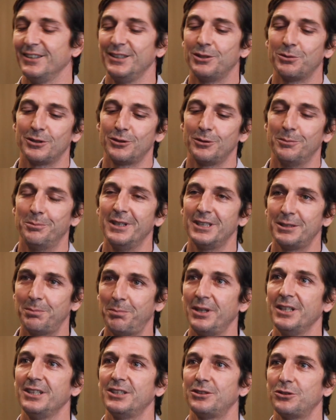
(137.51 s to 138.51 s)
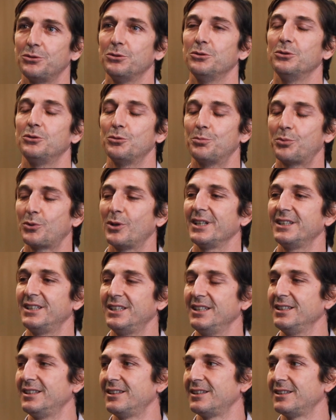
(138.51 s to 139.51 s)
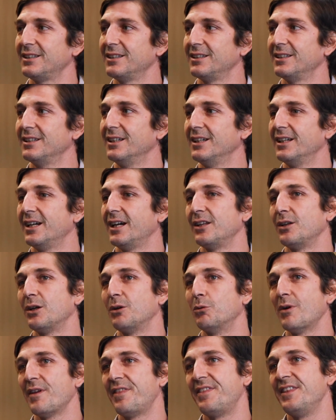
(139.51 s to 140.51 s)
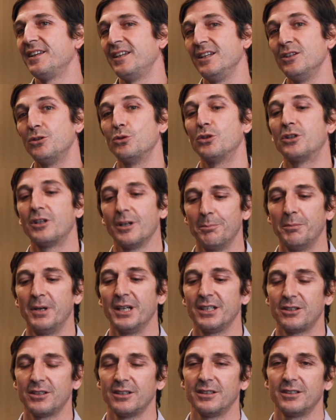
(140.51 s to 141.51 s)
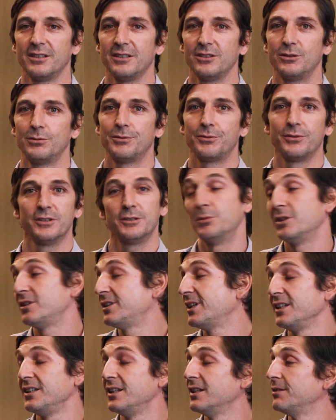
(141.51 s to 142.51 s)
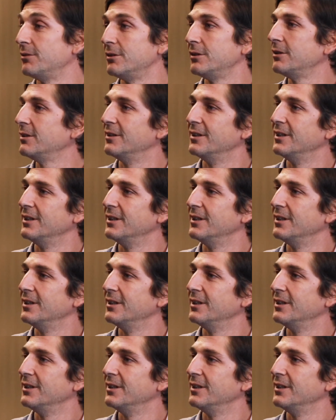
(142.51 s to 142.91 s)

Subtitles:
and it was the best place to practice. And I was thinking to come back to France, but I never.